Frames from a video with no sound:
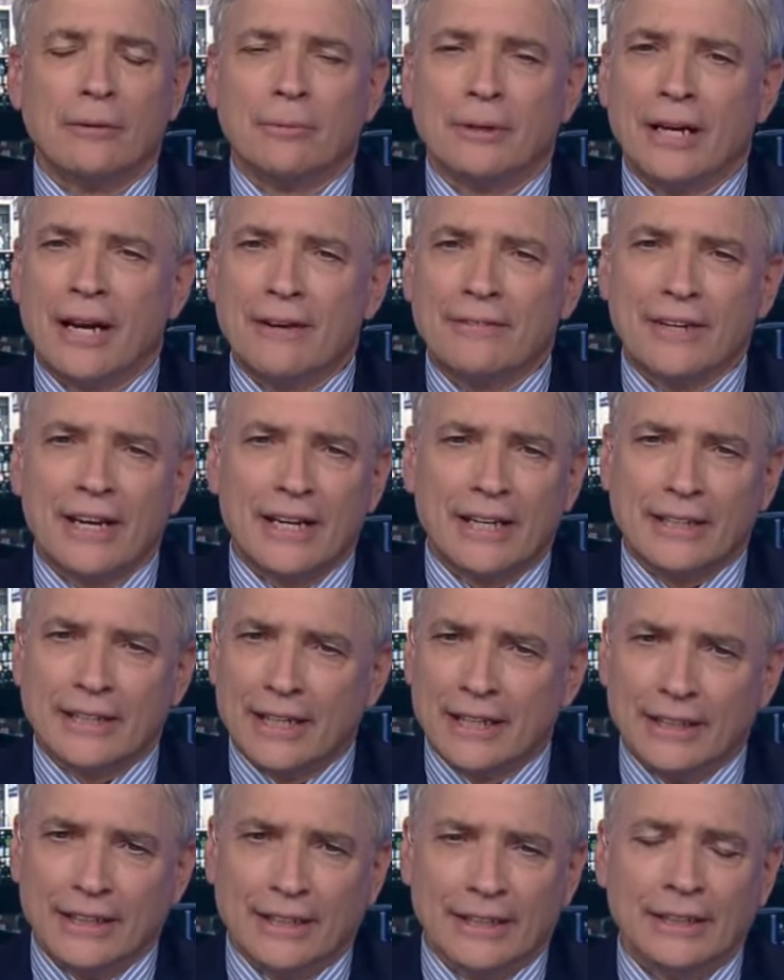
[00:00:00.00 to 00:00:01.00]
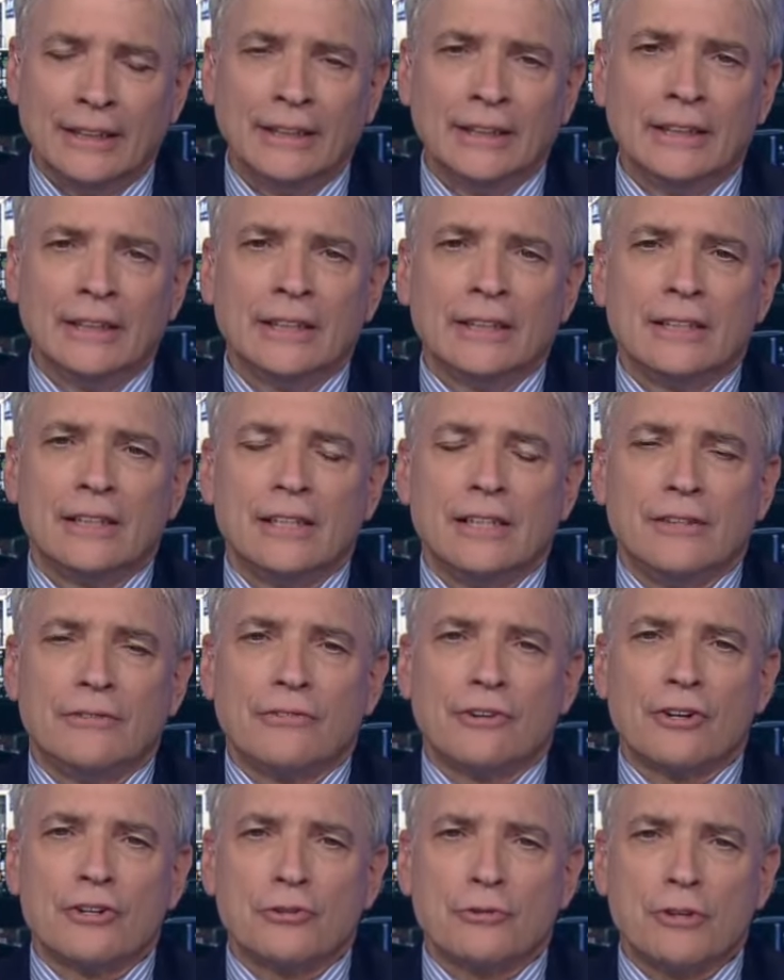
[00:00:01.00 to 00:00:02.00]
But I've got to tell you, the
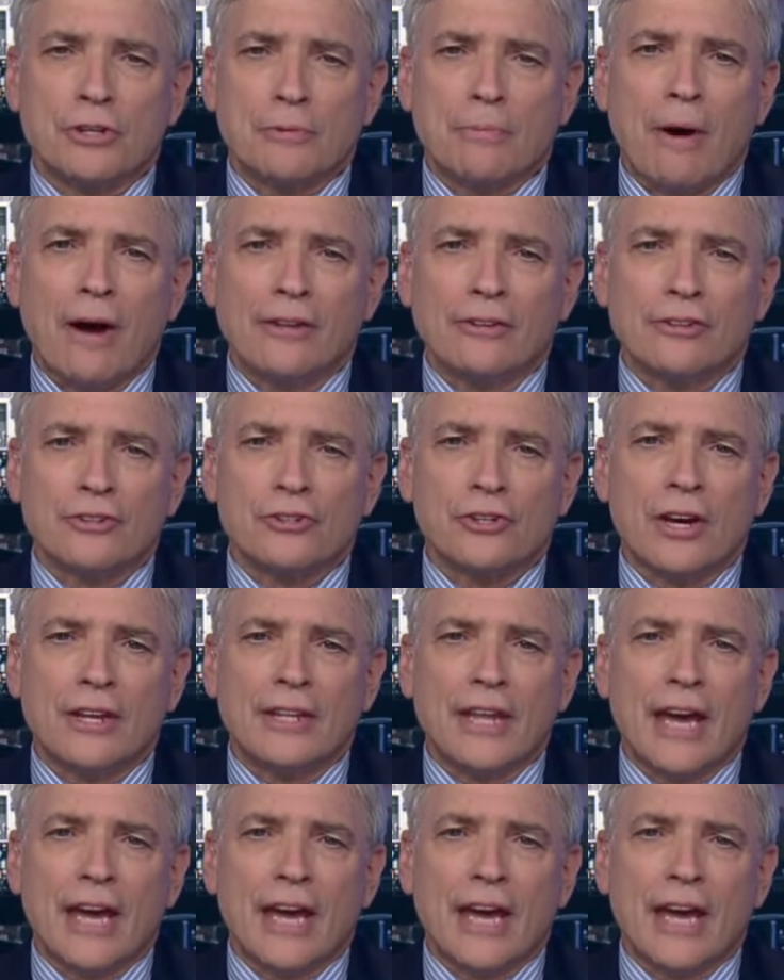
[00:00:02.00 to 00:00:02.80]
first responders on